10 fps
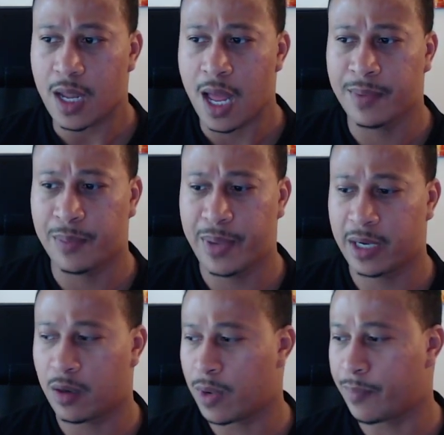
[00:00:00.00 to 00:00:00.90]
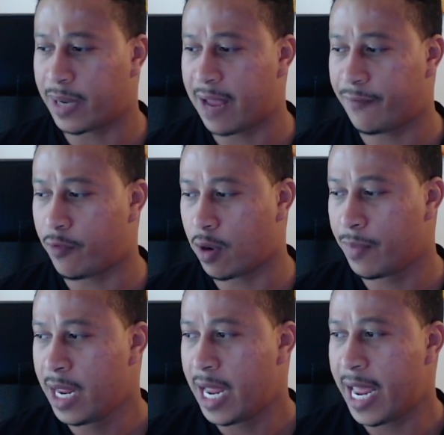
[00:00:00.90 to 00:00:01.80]
dependent on one platform.
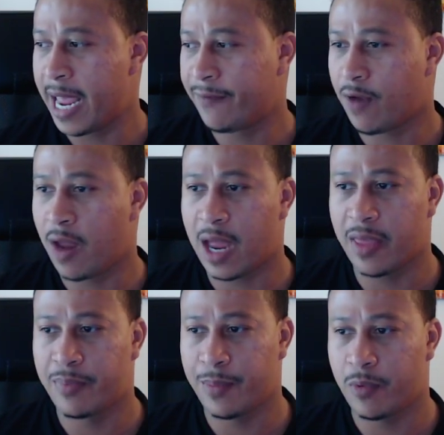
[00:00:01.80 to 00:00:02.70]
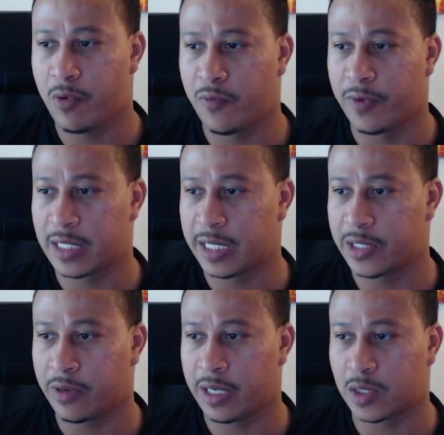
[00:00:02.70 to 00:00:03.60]
And for all the other people who've recently
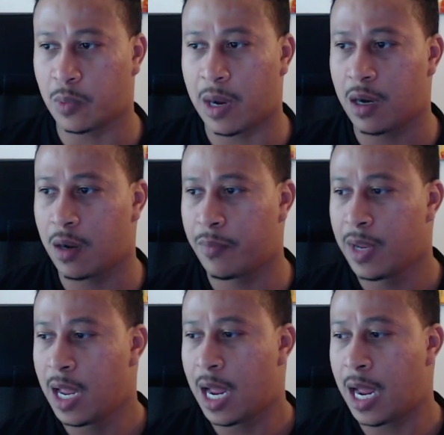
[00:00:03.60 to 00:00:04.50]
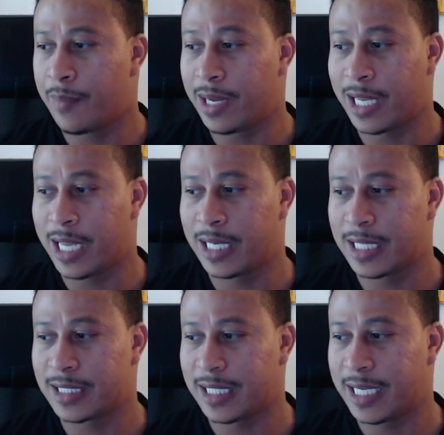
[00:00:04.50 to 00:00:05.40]
joined us, welcome. Again,
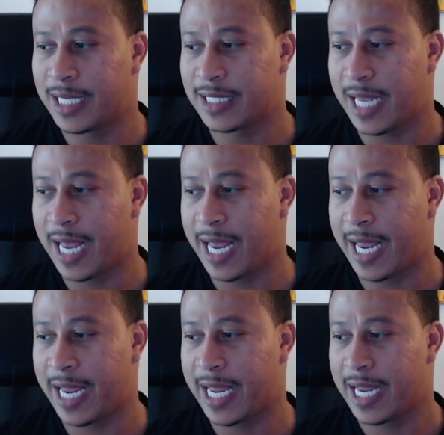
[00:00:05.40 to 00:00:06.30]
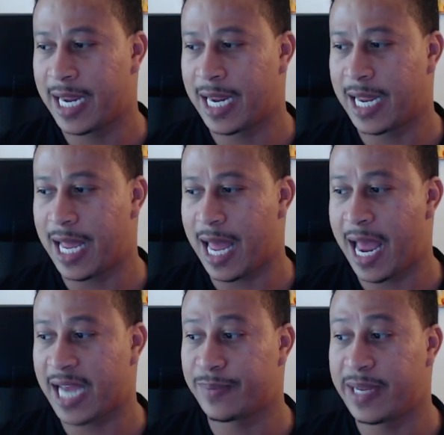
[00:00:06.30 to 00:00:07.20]
this is a
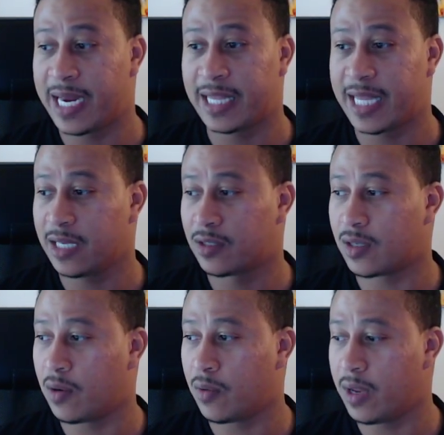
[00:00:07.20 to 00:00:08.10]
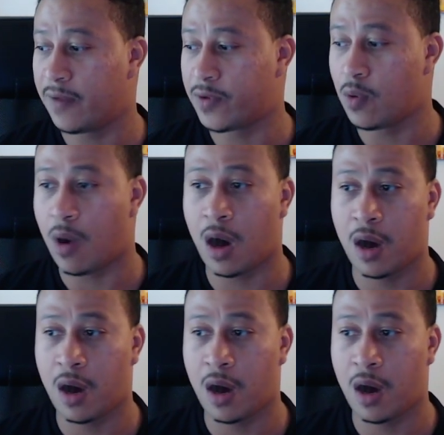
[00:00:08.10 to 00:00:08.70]
Ask Me Anything. So if you are